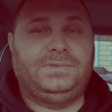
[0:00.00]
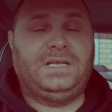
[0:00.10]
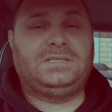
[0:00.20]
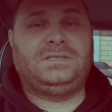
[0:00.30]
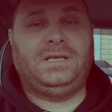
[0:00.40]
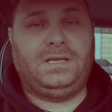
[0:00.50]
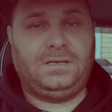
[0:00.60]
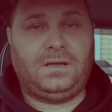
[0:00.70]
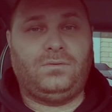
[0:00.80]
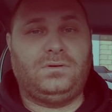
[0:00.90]
next
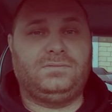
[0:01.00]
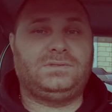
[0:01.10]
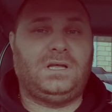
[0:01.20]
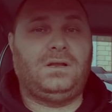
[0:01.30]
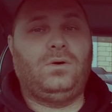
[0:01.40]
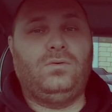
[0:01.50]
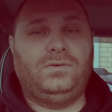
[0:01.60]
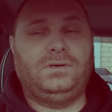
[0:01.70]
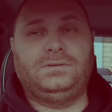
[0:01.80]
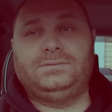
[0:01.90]
day I would have start
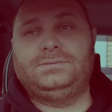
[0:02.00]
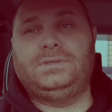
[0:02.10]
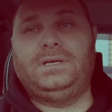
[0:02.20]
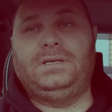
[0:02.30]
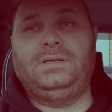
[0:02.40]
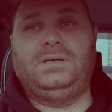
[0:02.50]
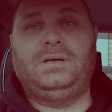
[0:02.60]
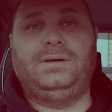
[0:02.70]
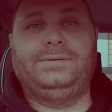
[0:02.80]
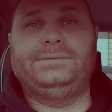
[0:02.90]
over, and
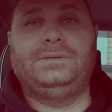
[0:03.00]
uh,